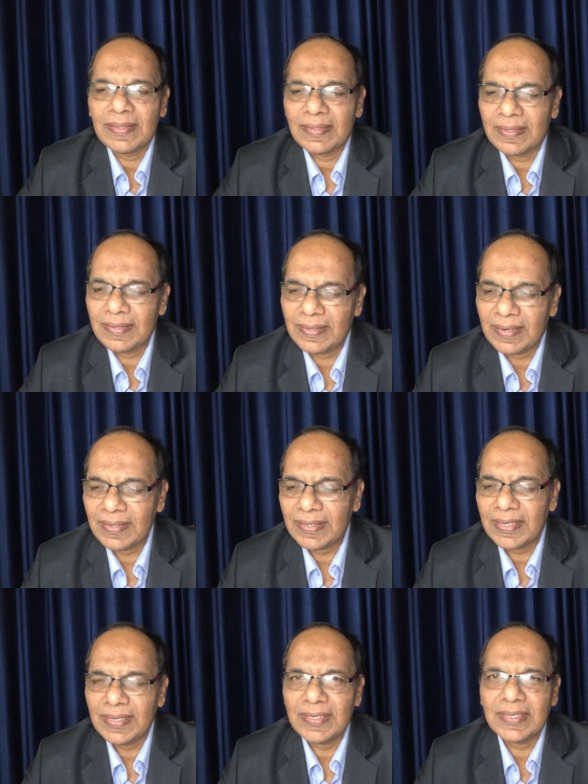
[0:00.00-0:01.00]
This
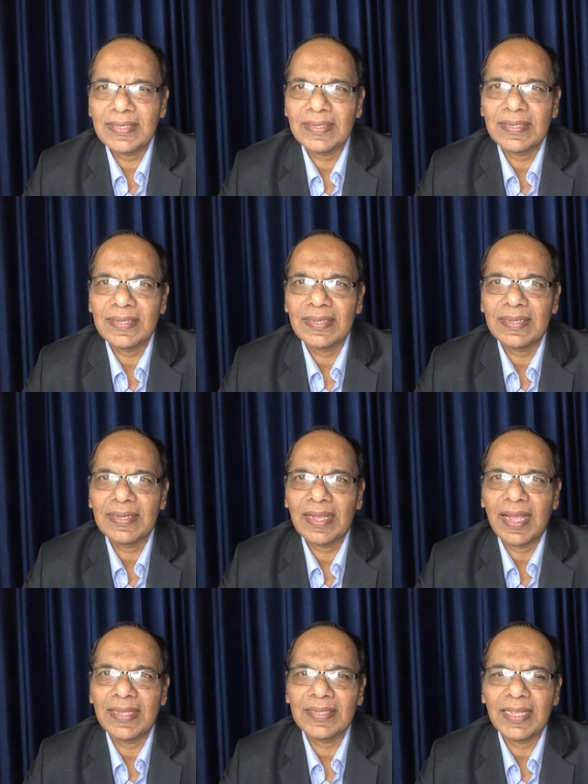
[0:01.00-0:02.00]
risk is,
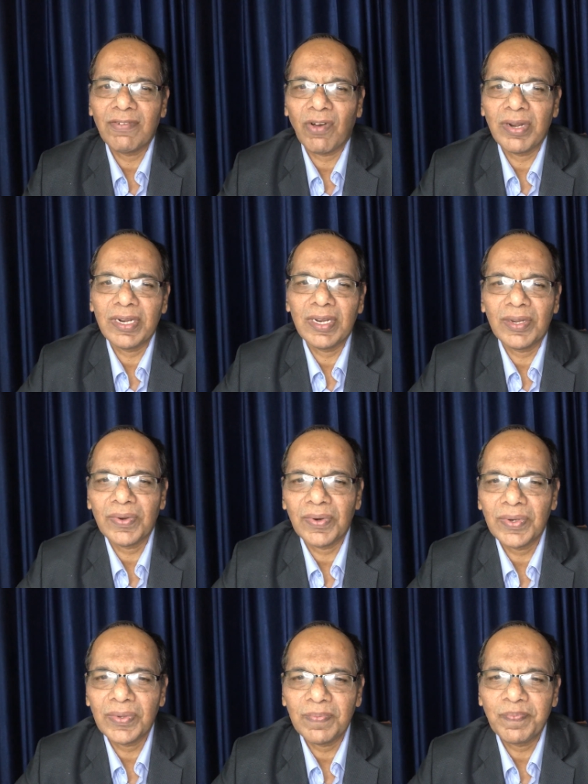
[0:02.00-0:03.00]
as I have already
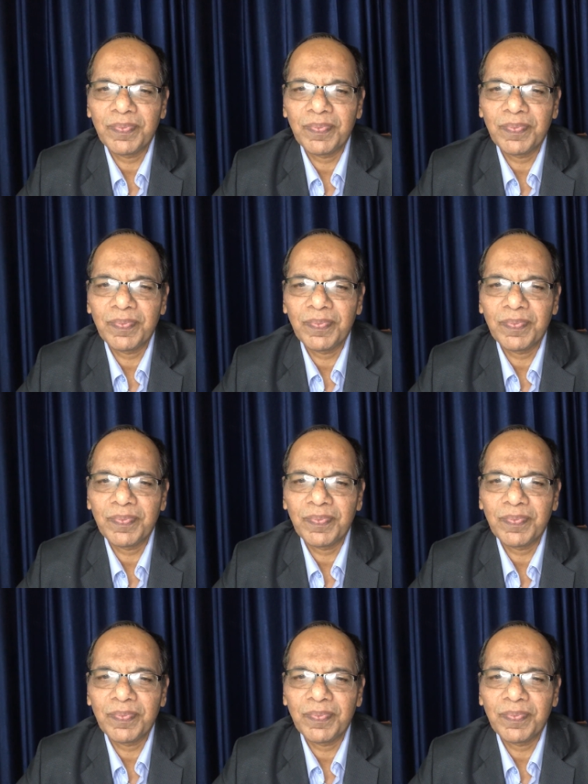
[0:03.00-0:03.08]
told you,